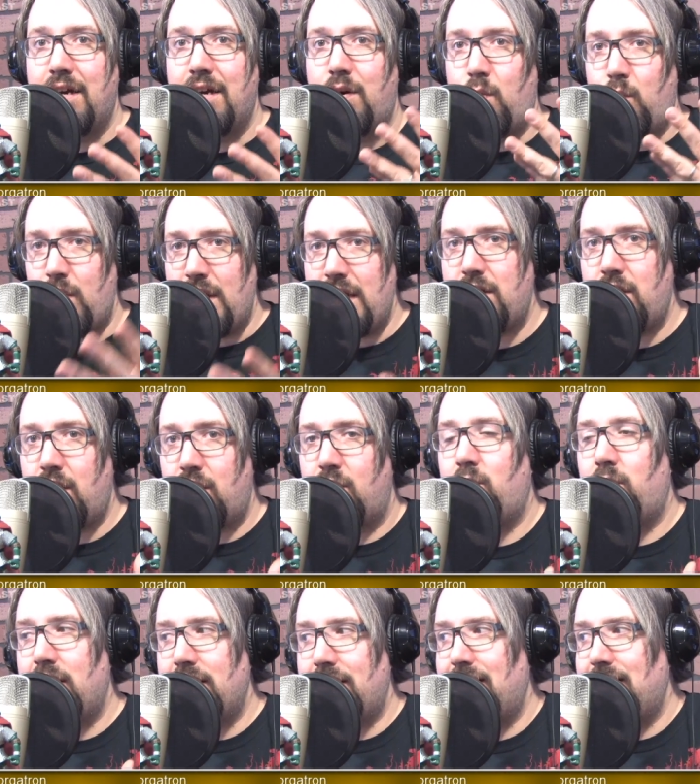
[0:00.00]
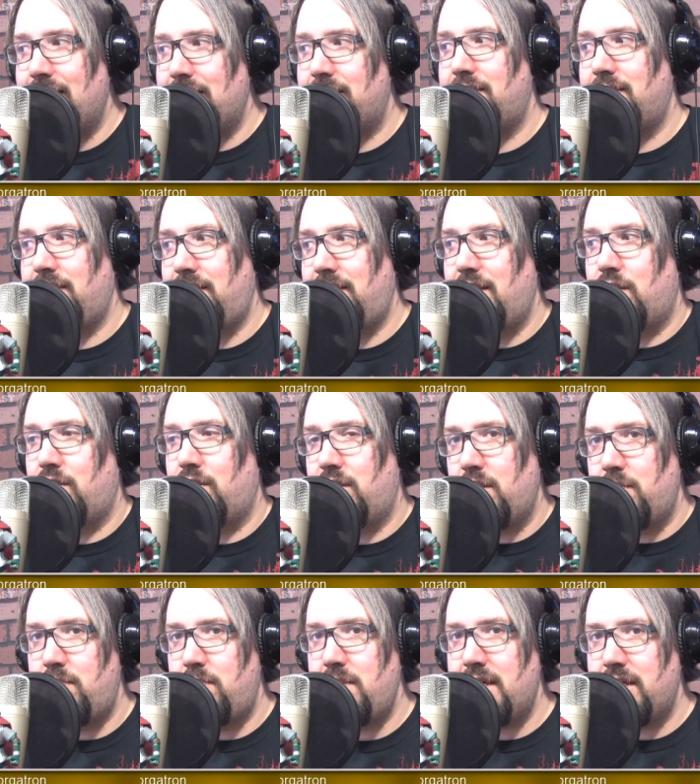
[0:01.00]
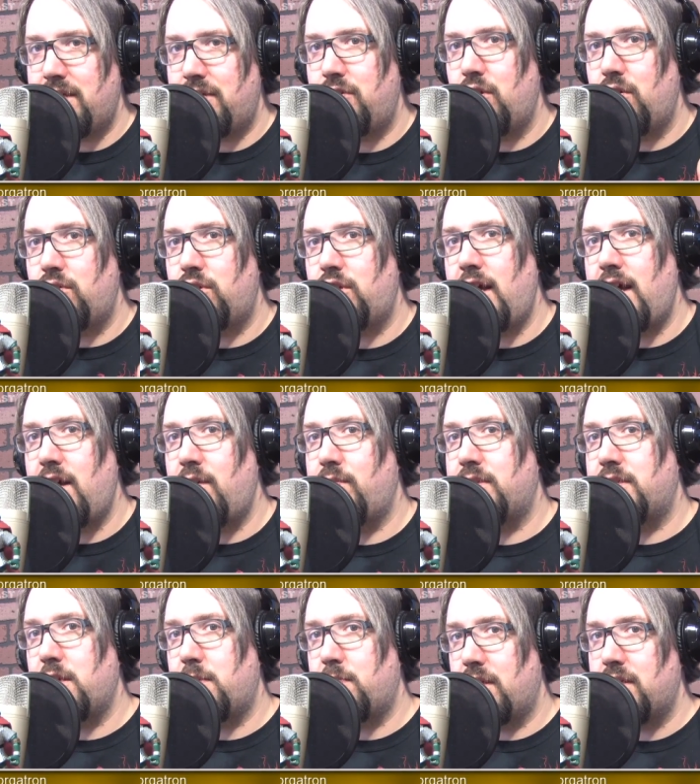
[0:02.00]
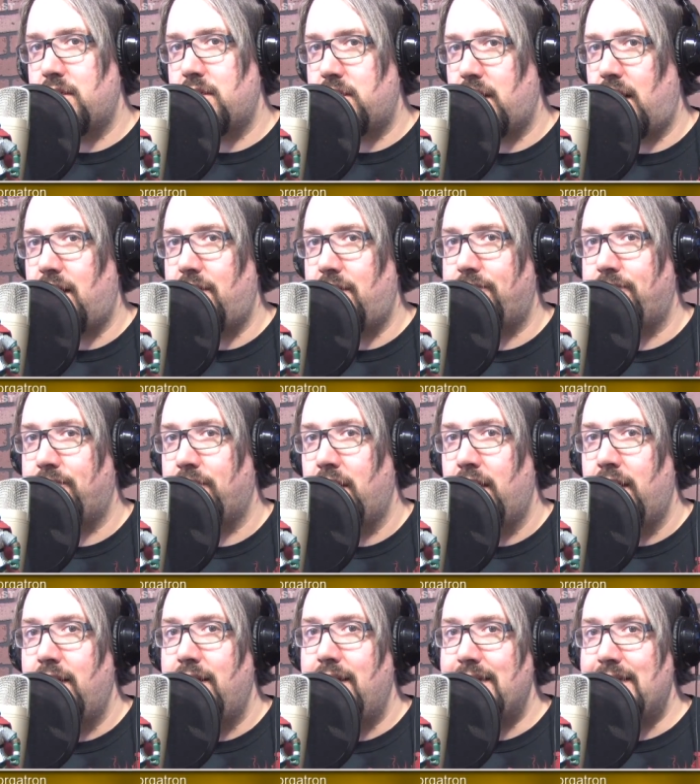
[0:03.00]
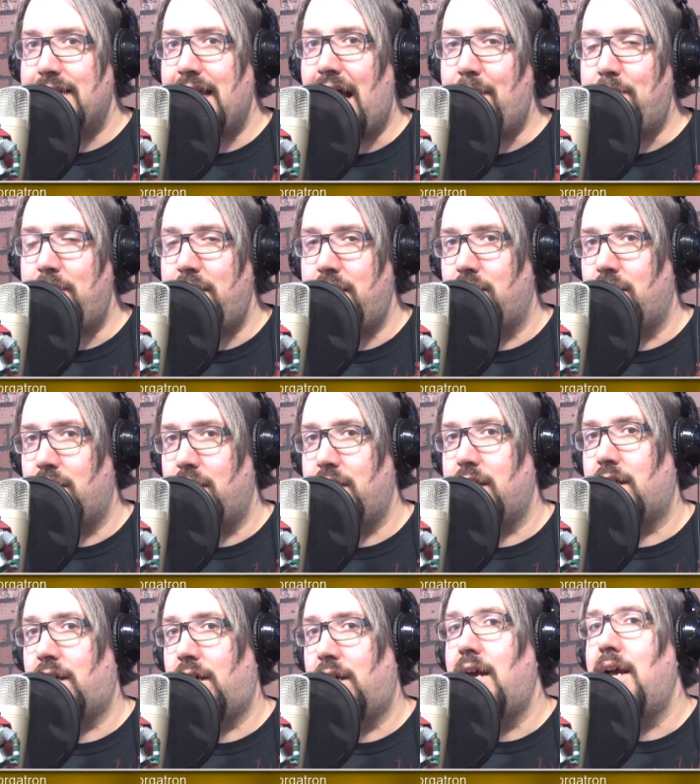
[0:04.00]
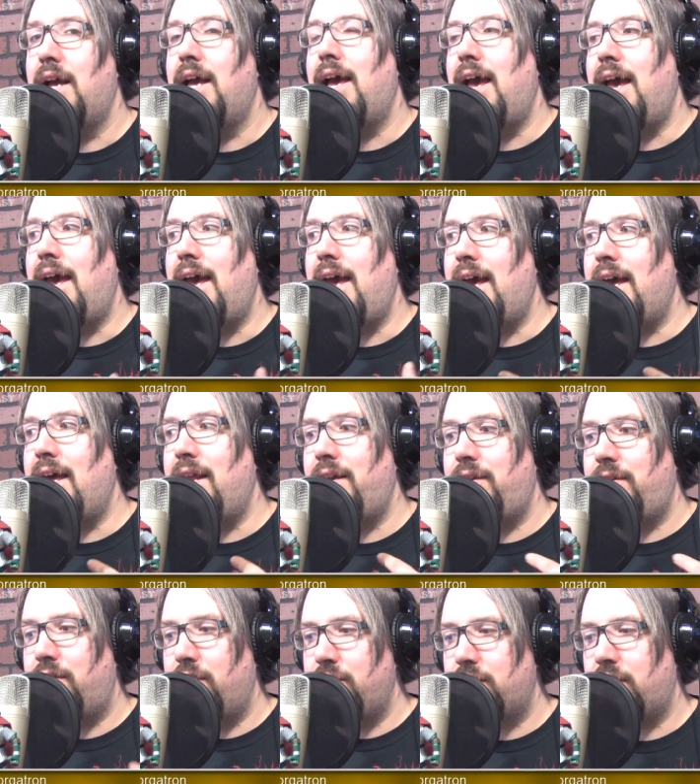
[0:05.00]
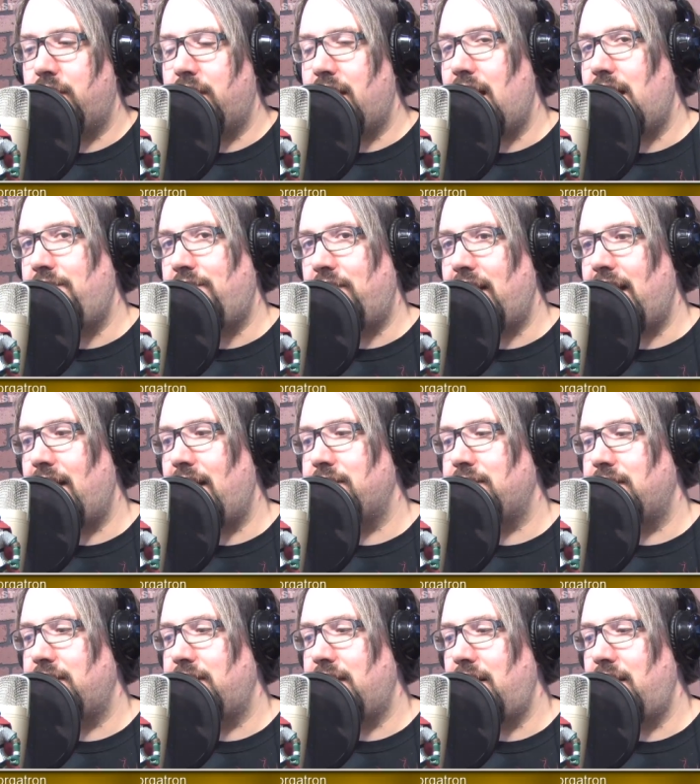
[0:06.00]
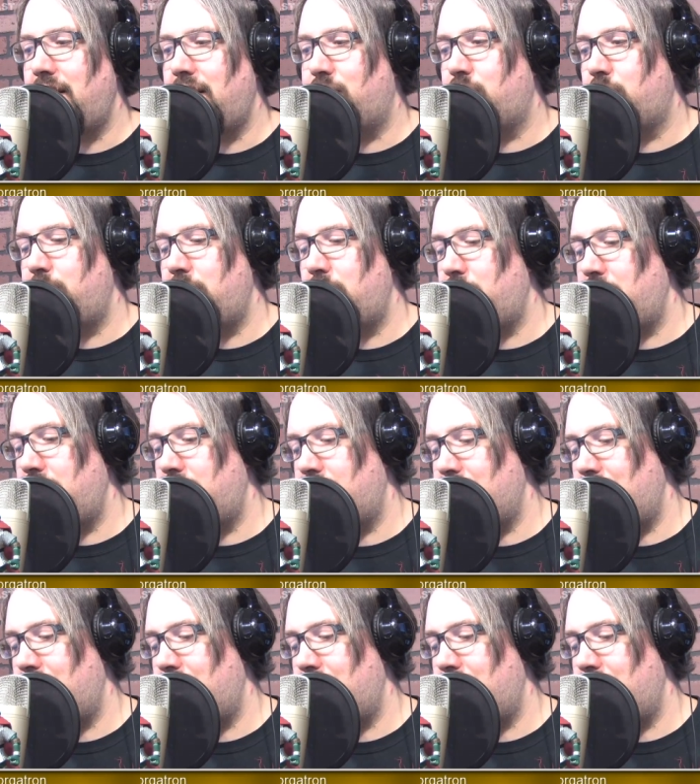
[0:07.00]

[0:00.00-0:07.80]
we don't want this, you know, to be associated with some of the stuff that's happening on here. And those are the kind of accounts that they think will be weeded